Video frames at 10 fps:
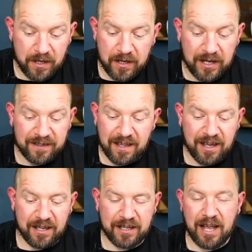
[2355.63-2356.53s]
And I,
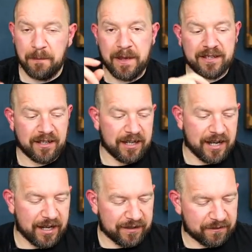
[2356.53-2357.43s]
I I basically
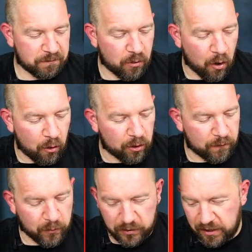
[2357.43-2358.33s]
kind of put all
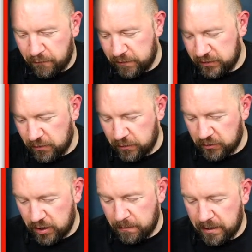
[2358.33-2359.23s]
of those different songs
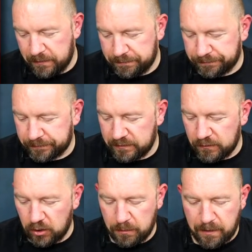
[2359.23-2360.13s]
onto my
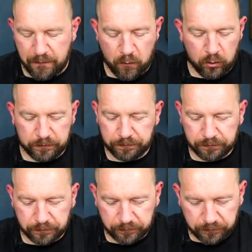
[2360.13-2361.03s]
onto my phone,
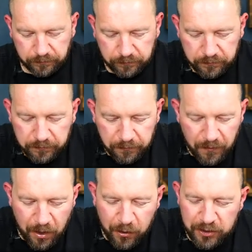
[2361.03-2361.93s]

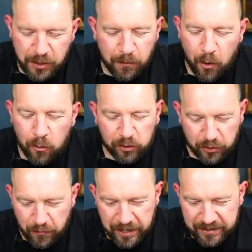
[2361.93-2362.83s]
because they were all
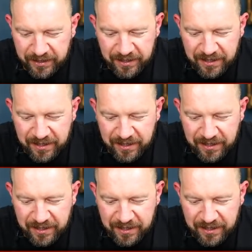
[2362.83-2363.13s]
great.